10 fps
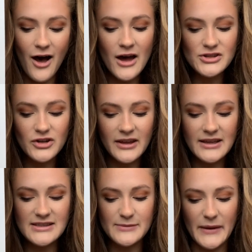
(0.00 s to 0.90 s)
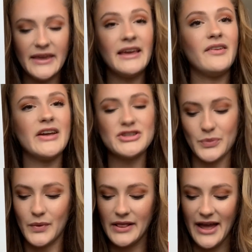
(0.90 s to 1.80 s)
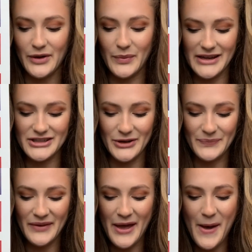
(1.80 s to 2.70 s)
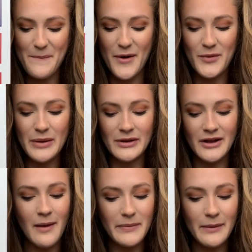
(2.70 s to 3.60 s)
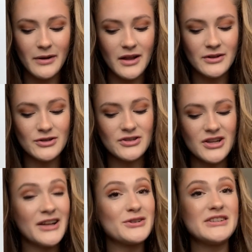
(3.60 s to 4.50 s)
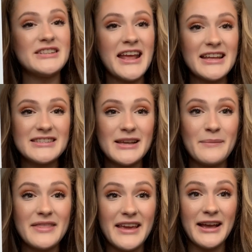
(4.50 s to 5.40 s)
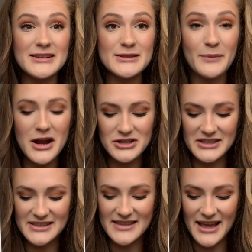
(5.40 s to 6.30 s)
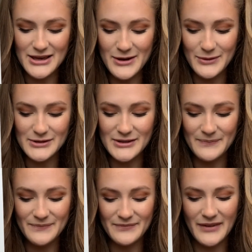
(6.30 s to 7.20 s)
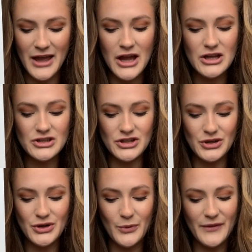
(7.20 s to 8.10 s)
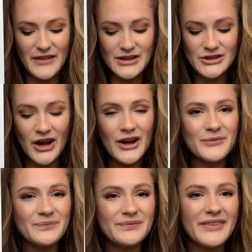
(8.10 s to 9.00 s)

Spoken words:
Australians speak English like we do, but we would not be able to understand some of expressions they use. Do you know what these are?